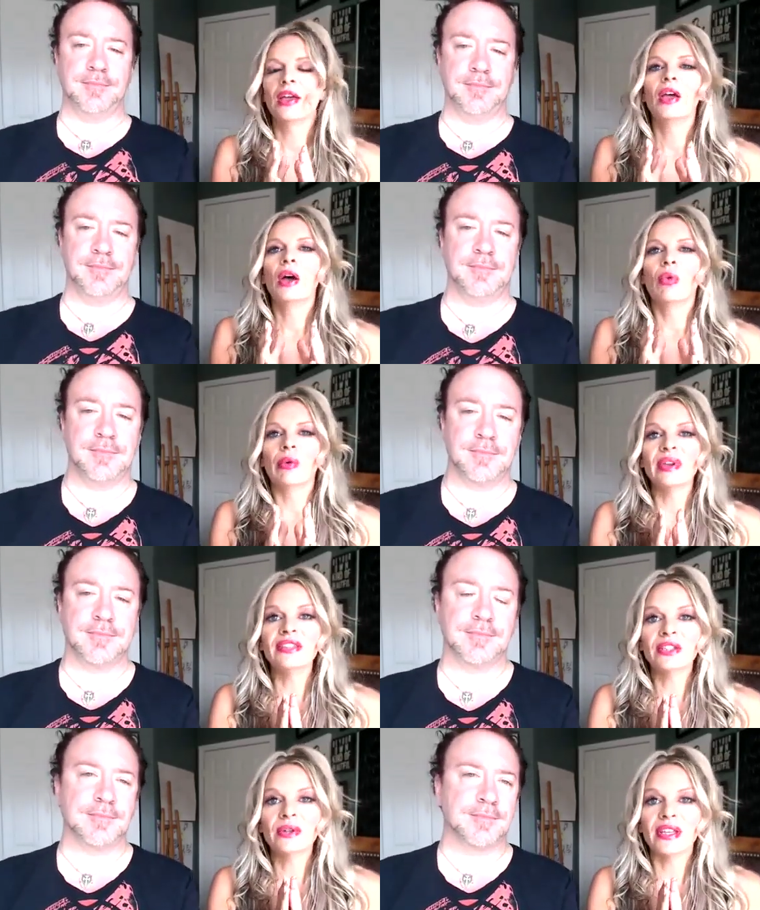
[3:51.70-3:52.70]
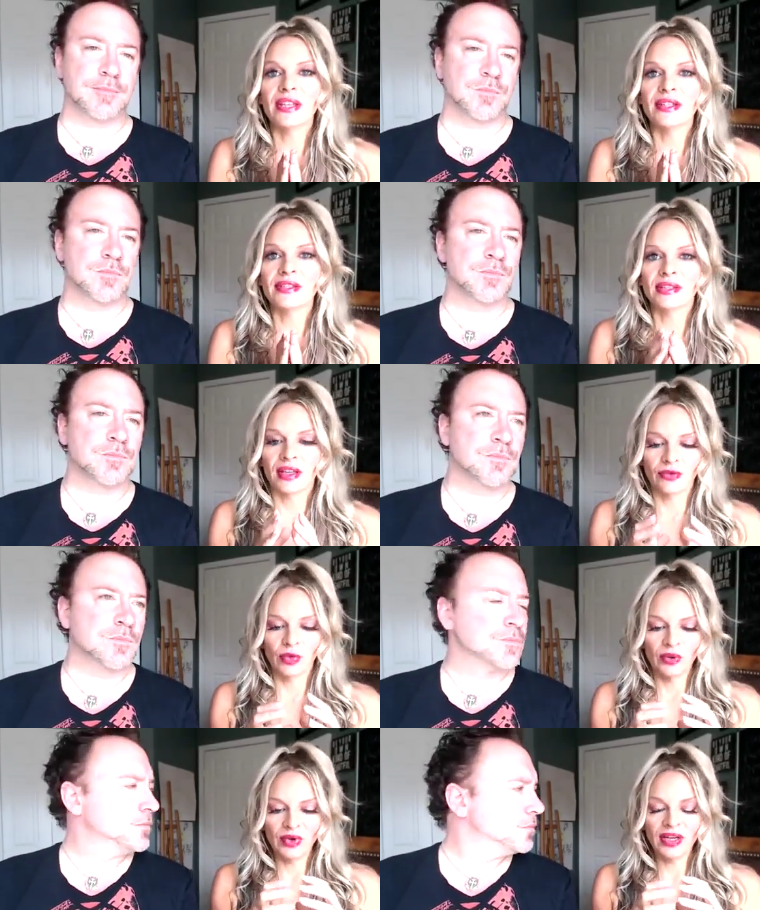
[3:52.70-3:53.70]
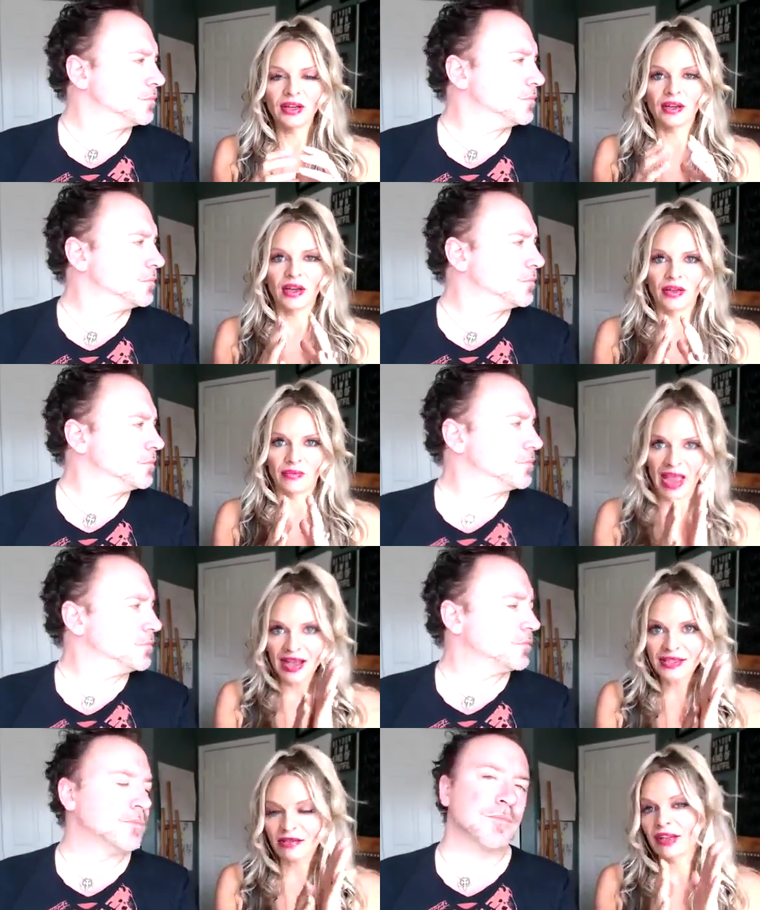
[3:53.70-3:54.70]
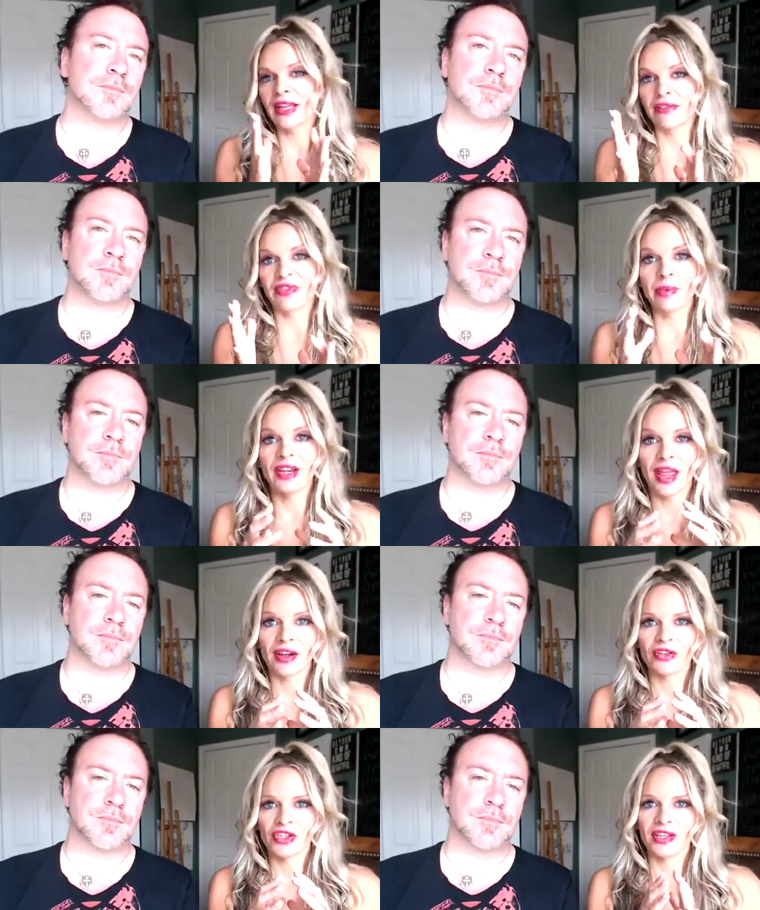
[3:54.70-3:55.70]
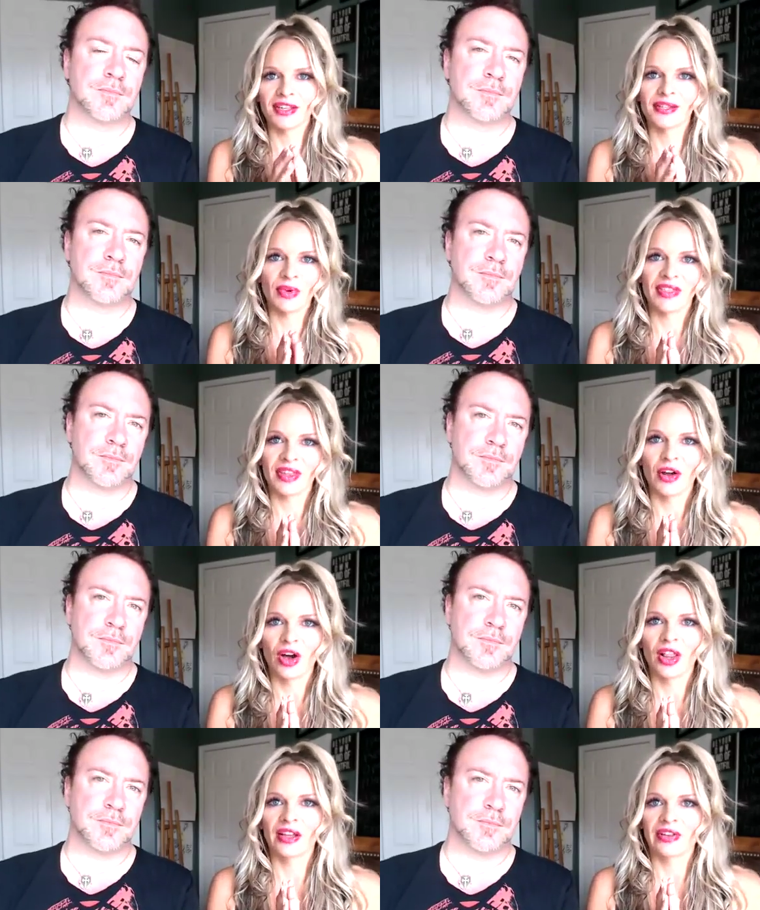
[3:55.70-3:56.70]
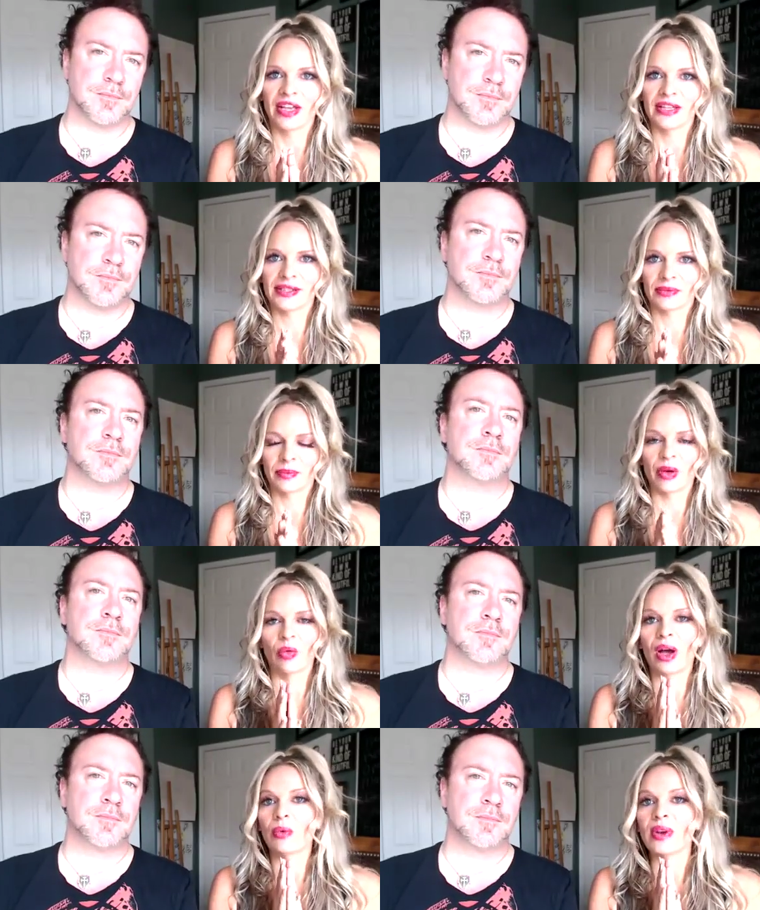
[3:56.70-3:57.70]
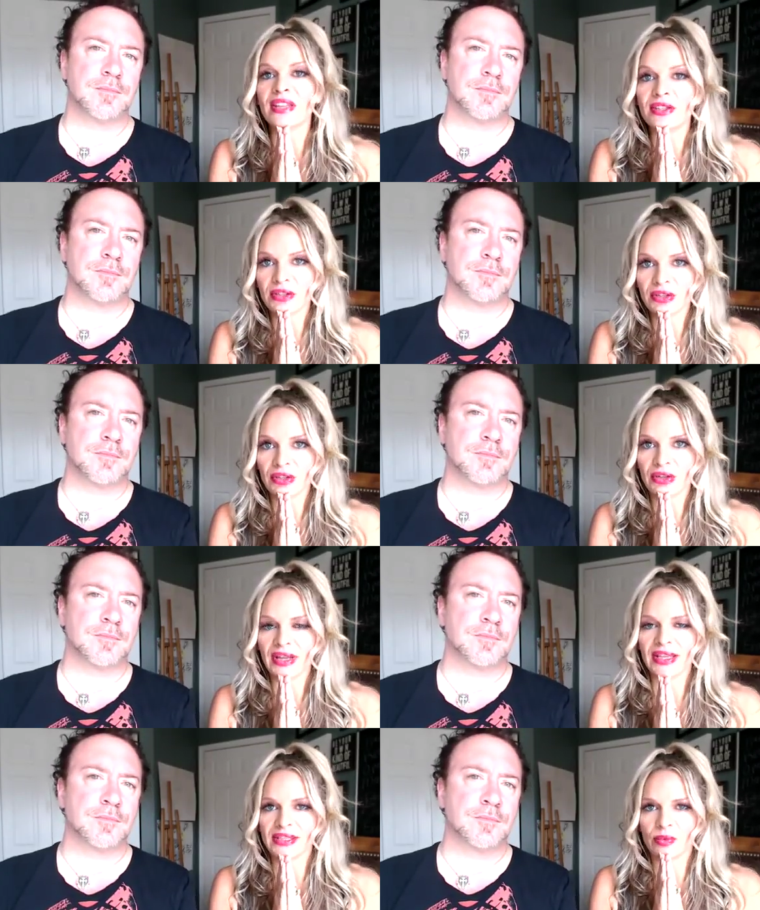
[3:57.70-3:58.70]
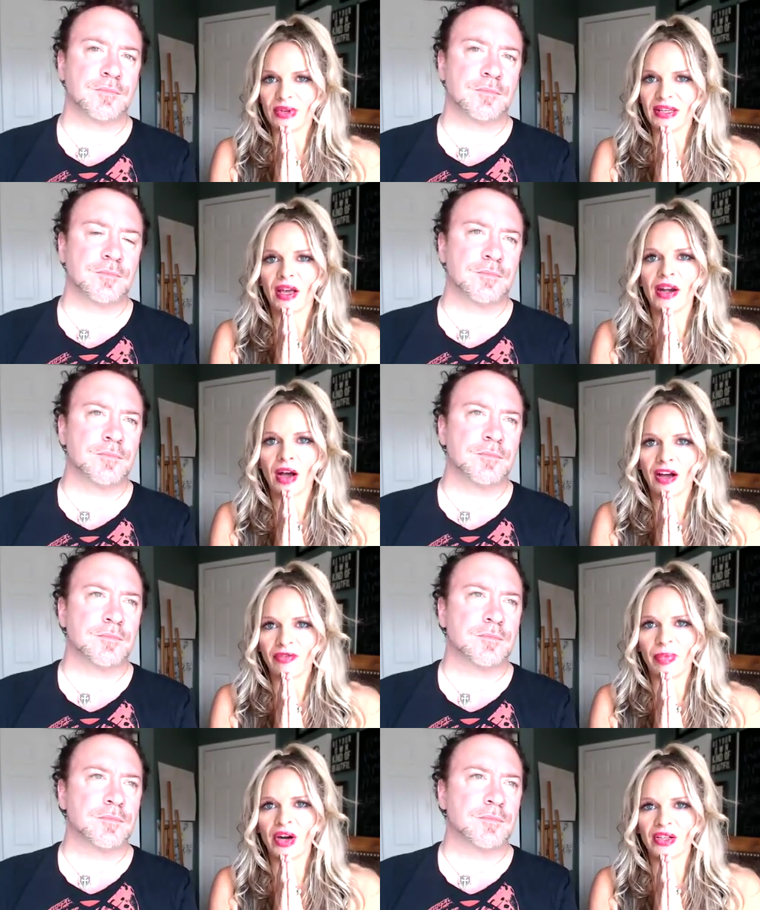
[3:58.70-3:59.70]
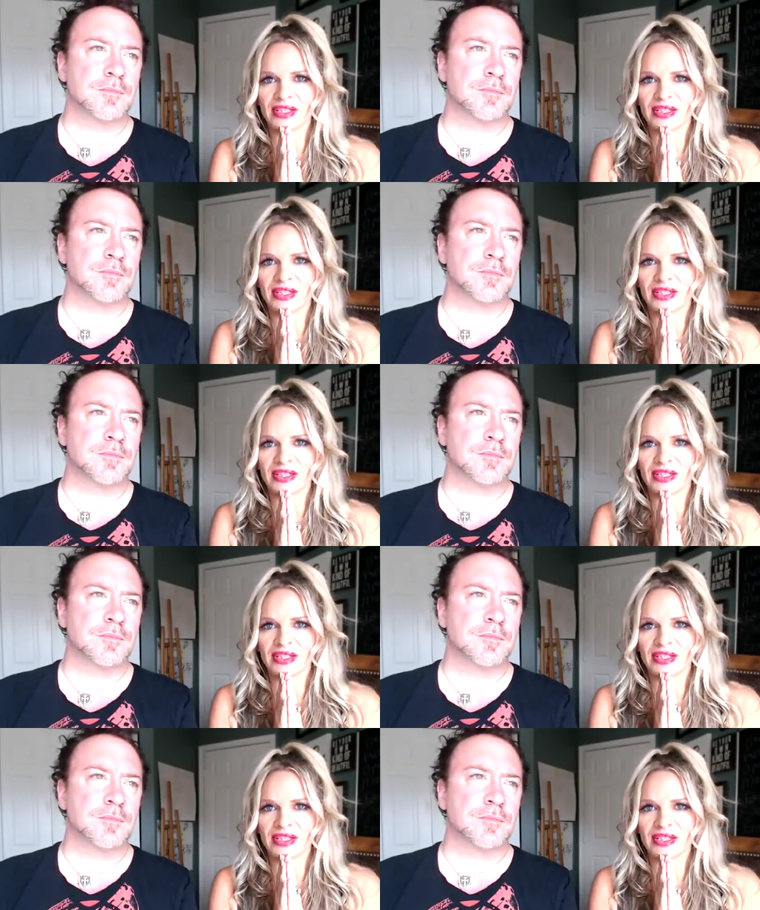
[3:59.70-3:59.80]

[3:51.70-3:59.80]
Speaker 1: What we do is if when we masculine and feminine energy is within all of us but what we do is we cut off parts of